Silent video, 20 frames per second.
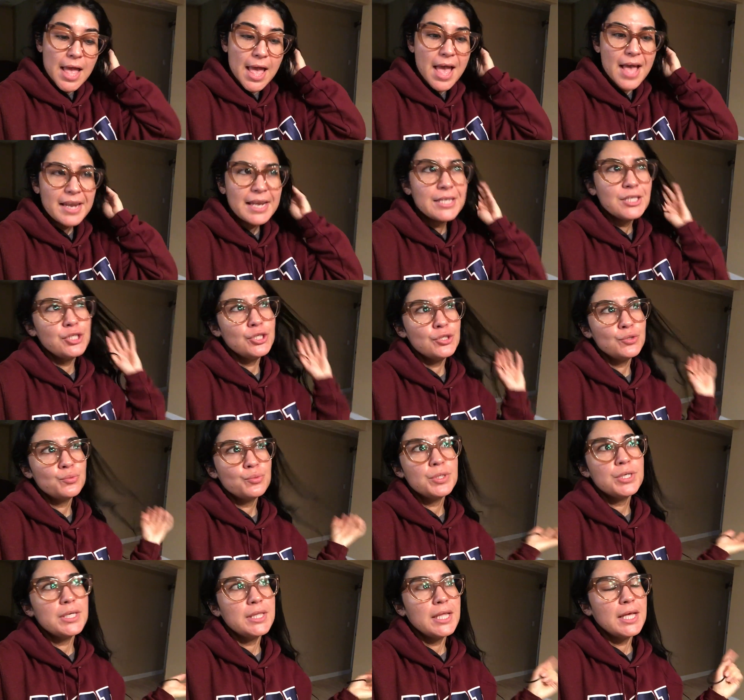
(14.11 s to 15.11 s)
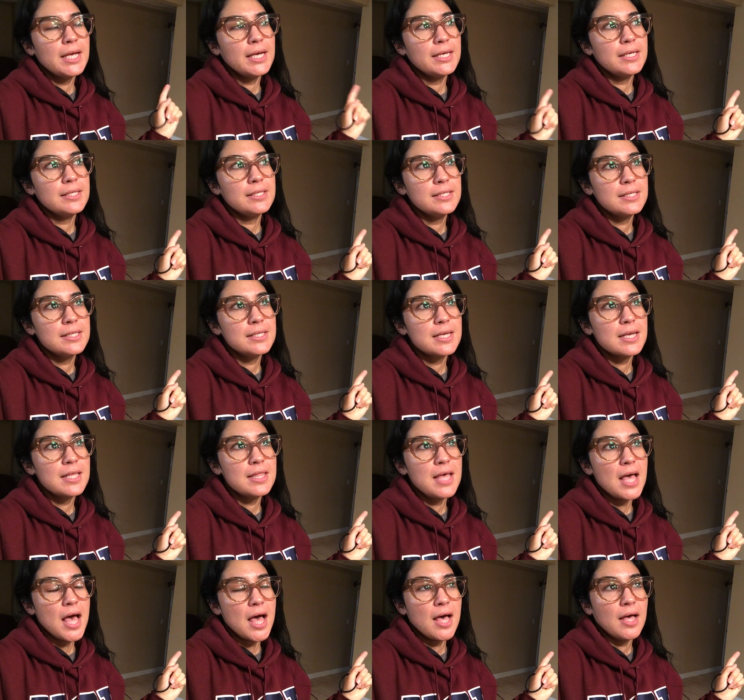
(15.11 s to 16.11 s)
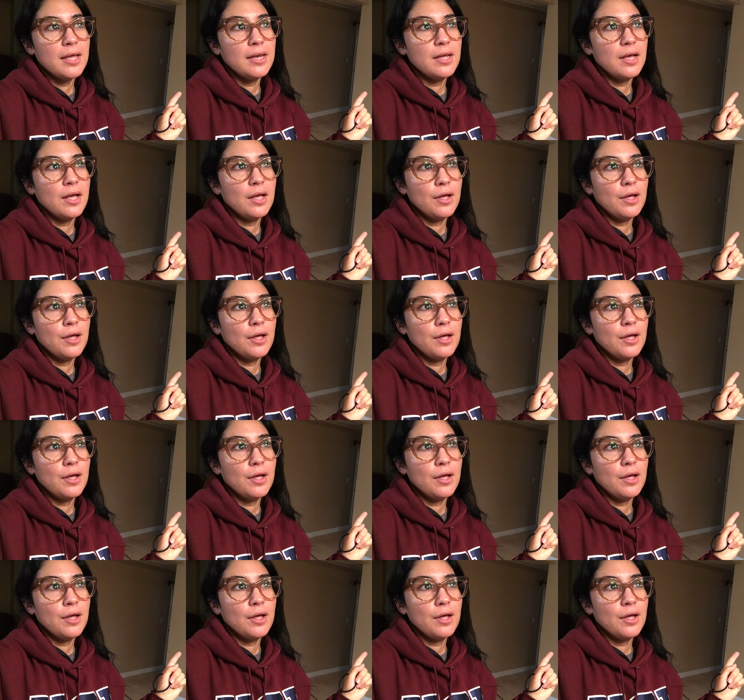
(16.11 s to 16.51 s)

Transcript: And I just realized that